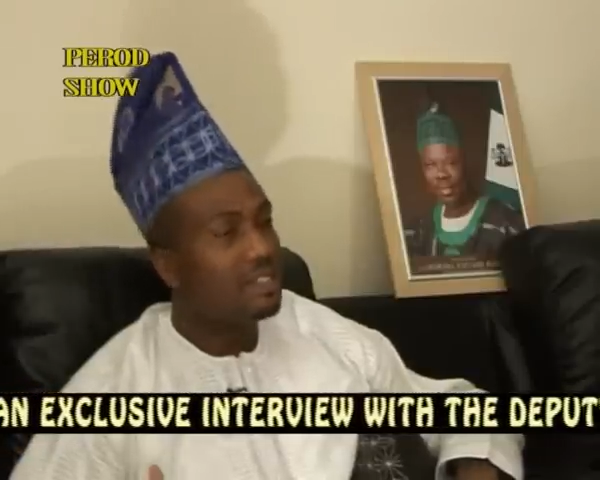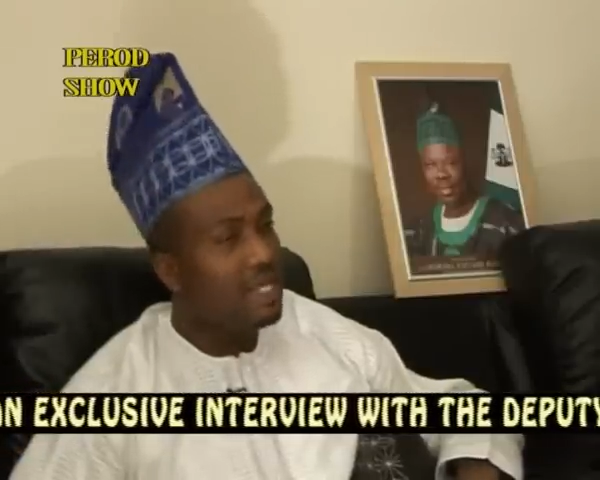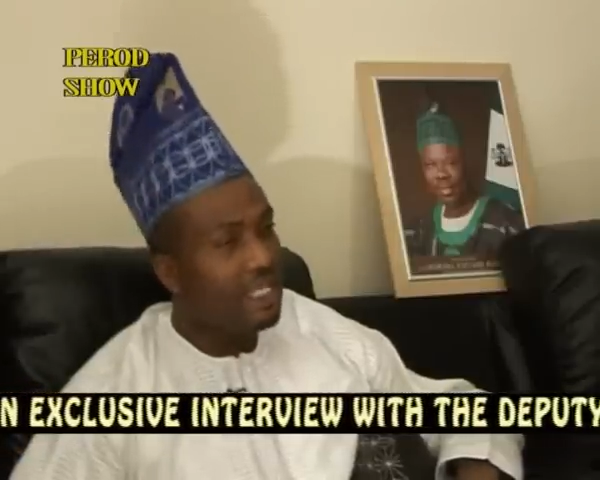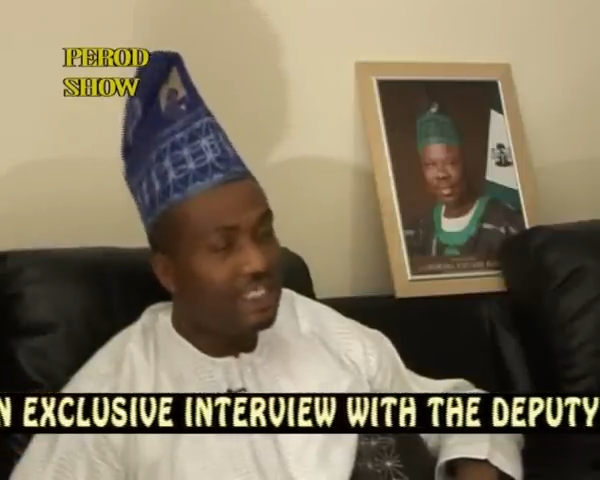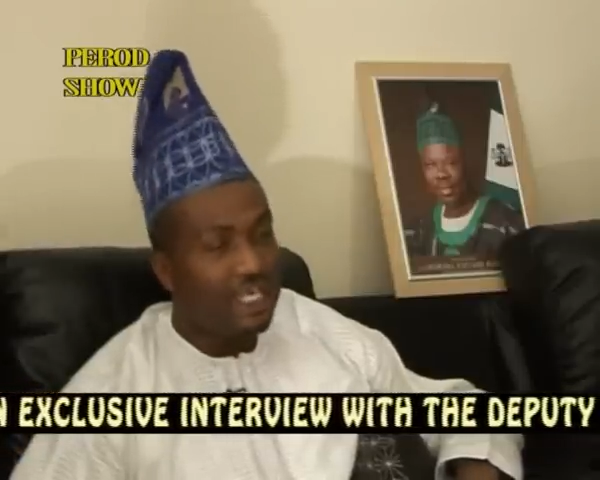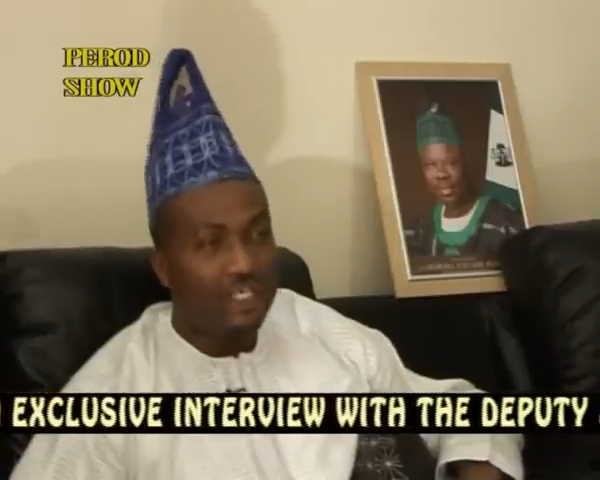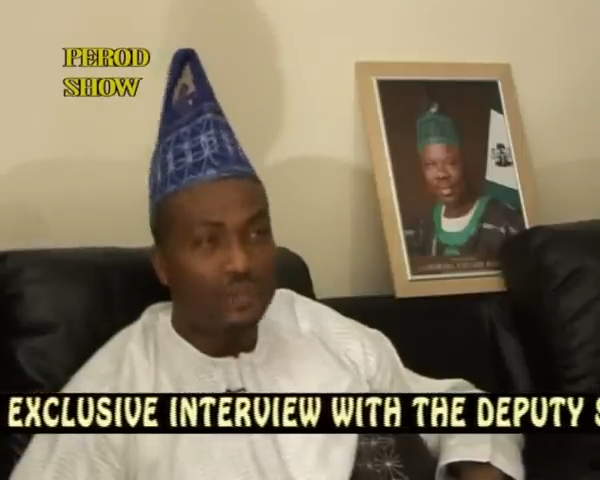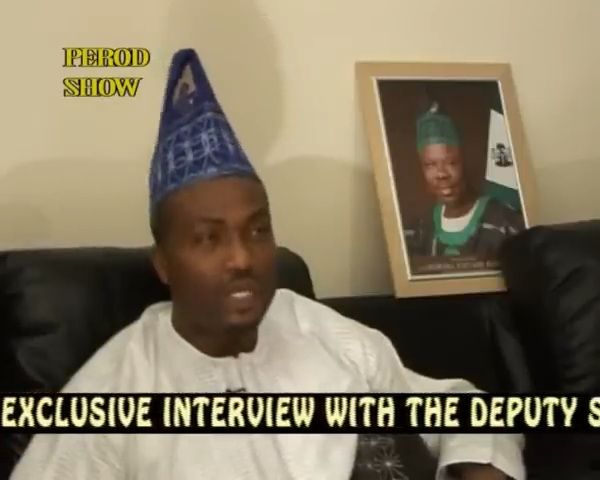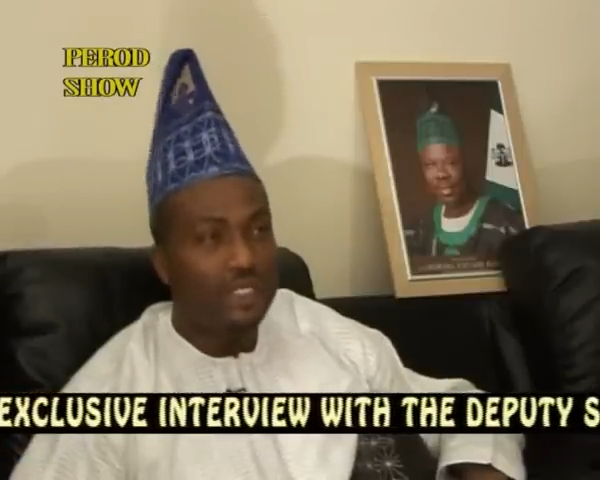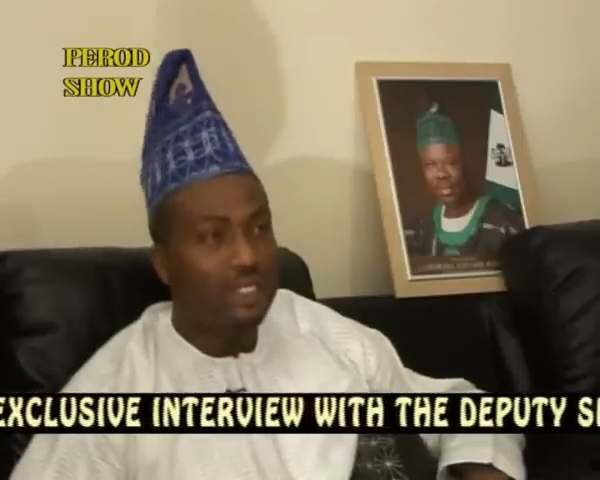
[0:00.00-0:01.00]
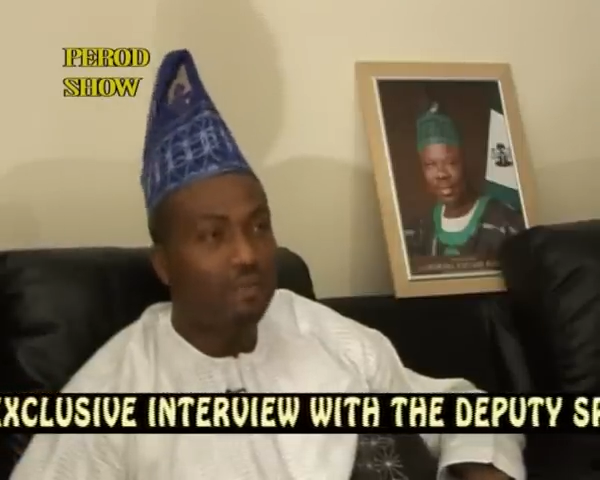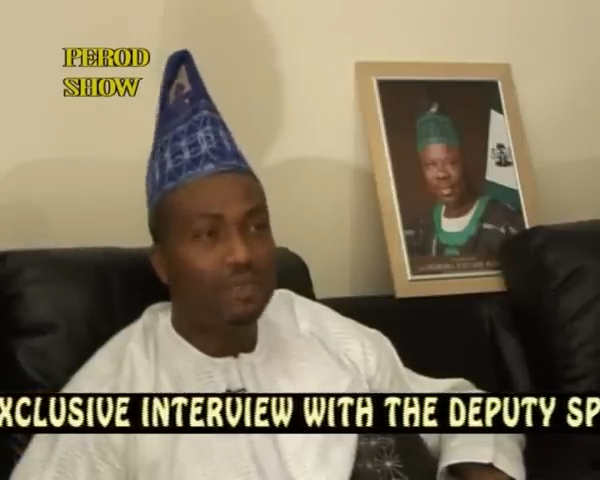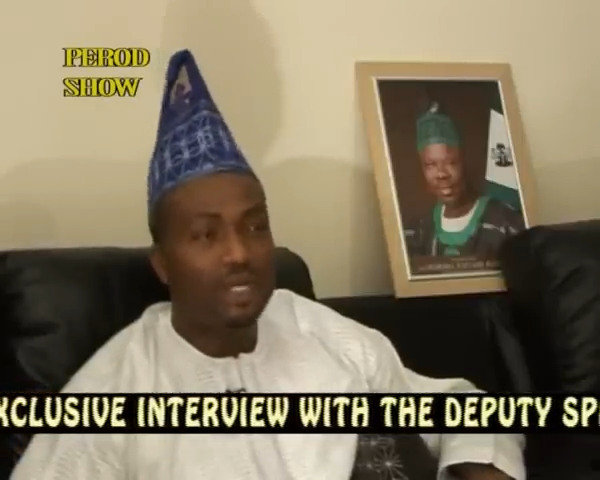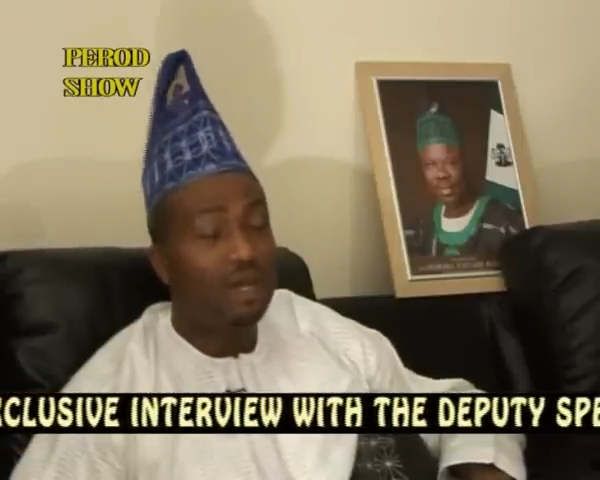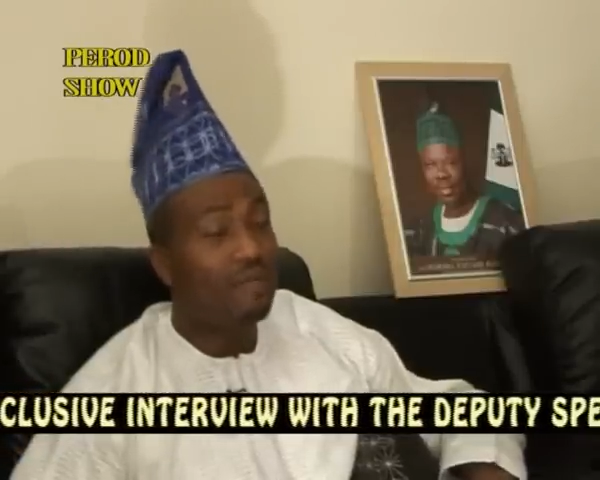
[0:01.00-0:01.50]
Nigeria is where it's
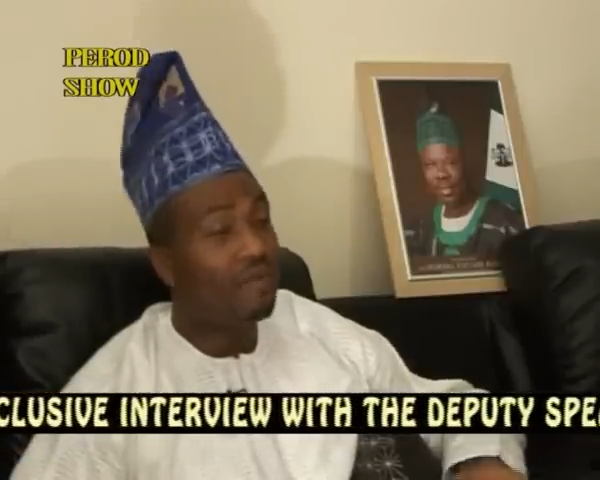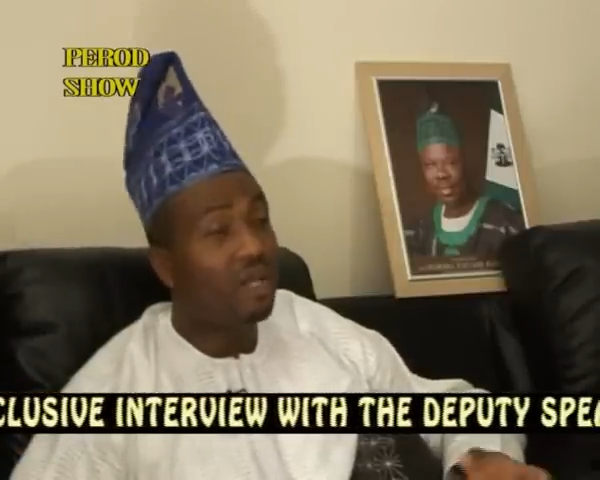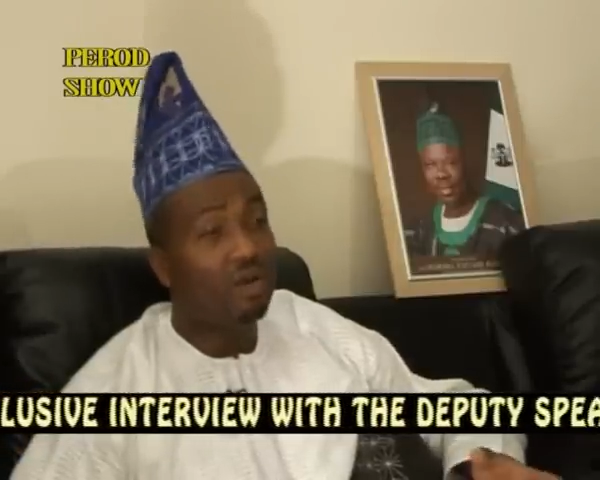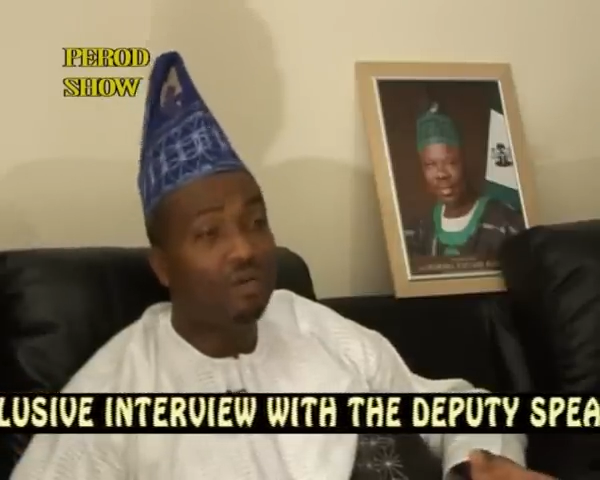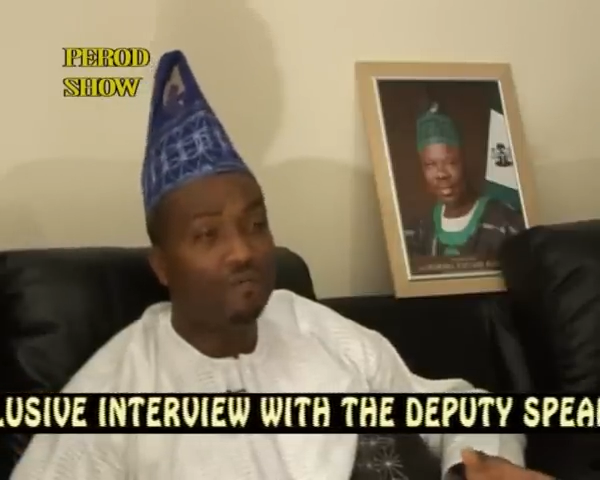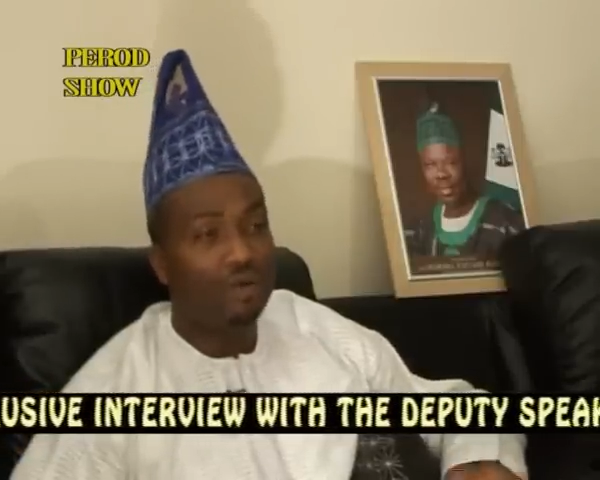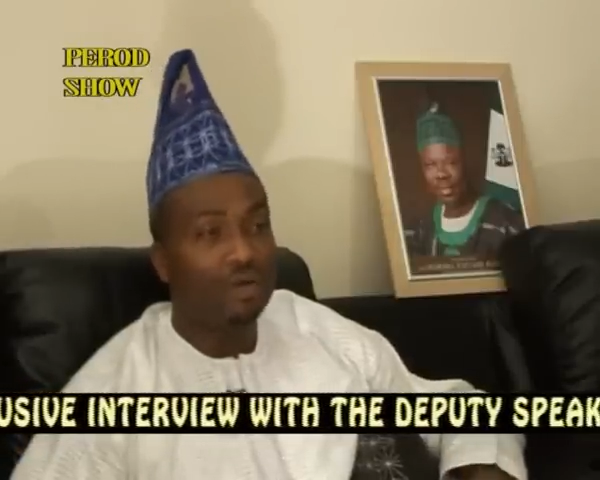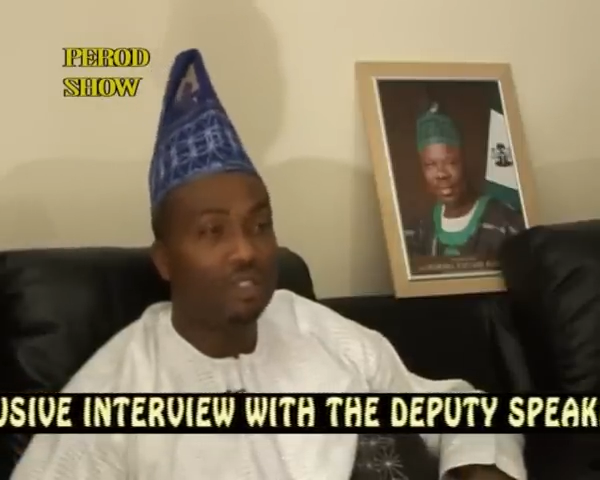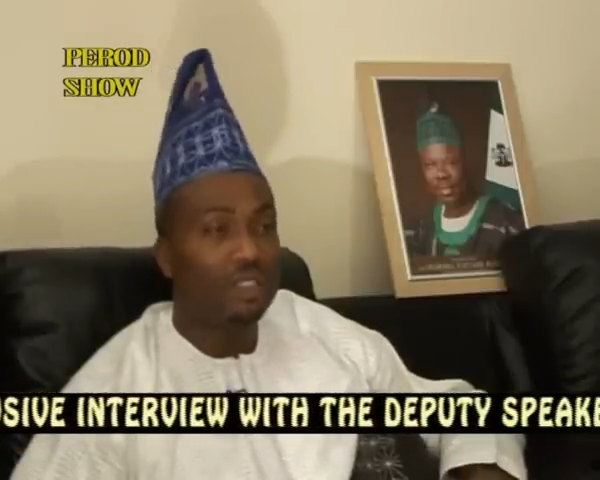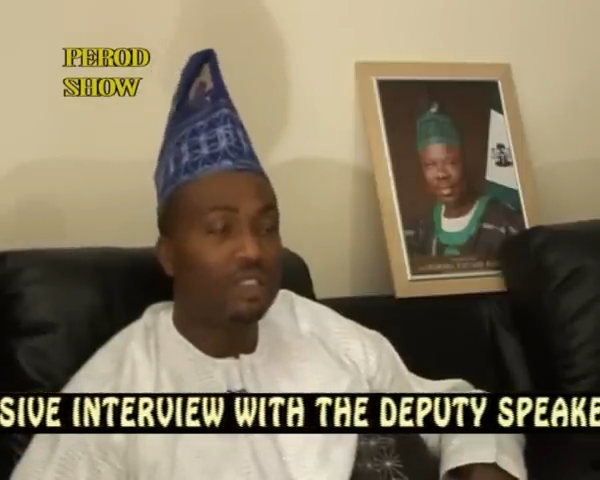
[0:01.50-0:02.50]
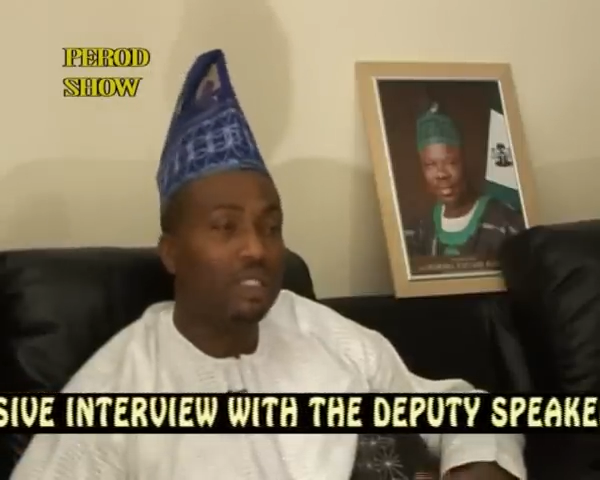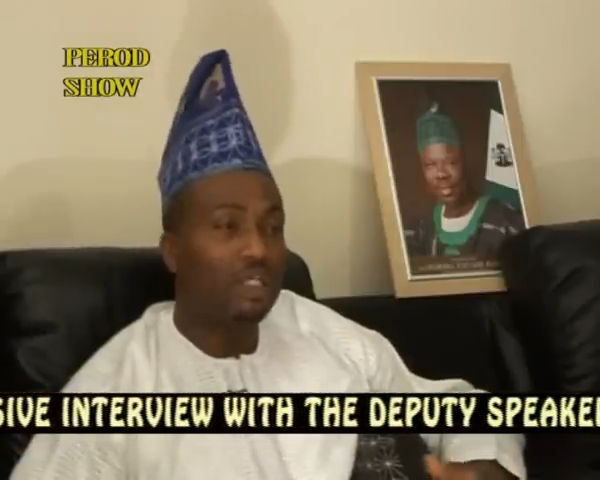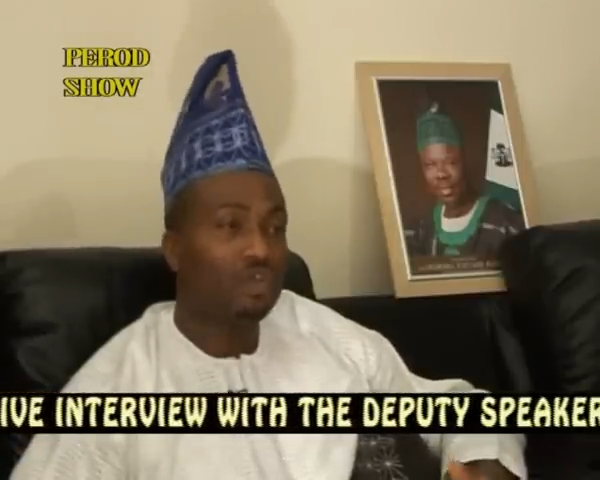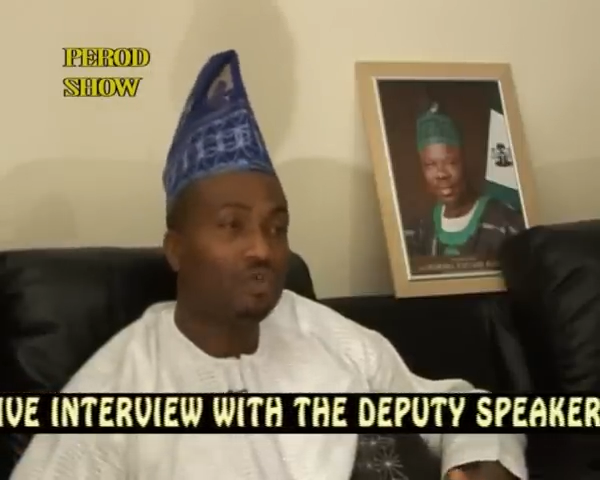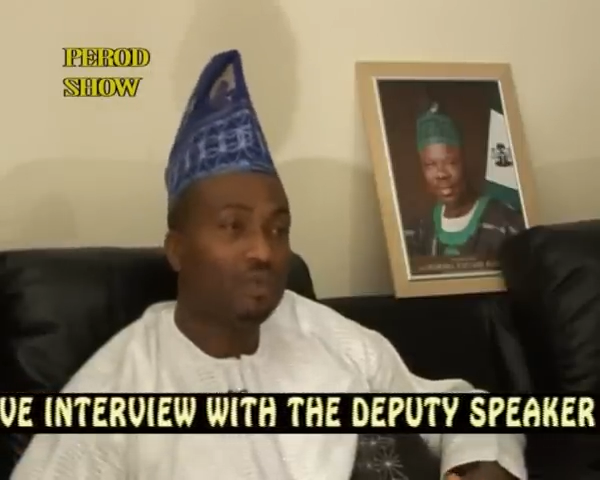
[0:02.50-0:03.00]
happening now. Even a lot of all these
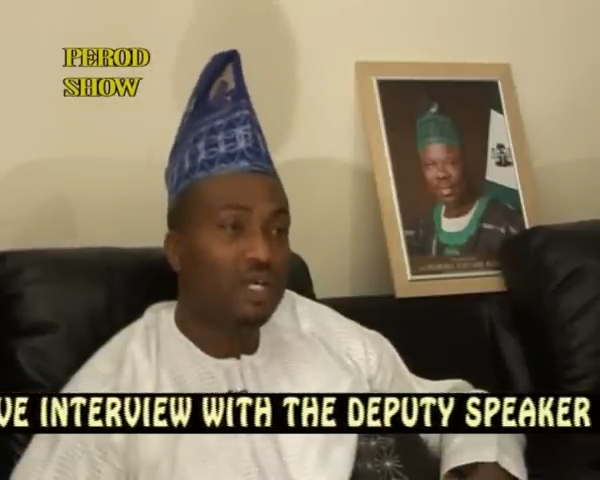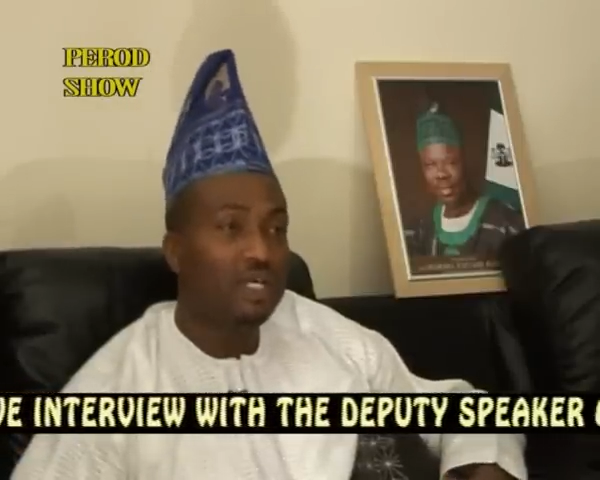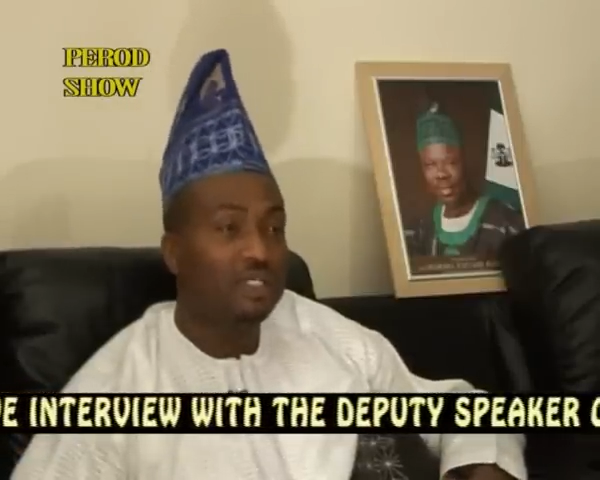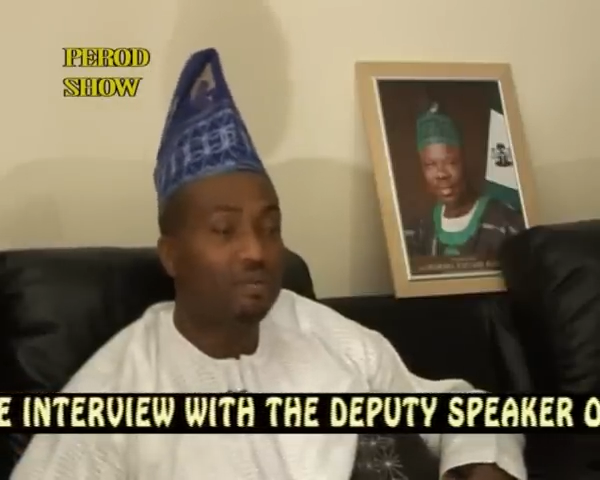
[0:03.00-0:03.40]
Europeans,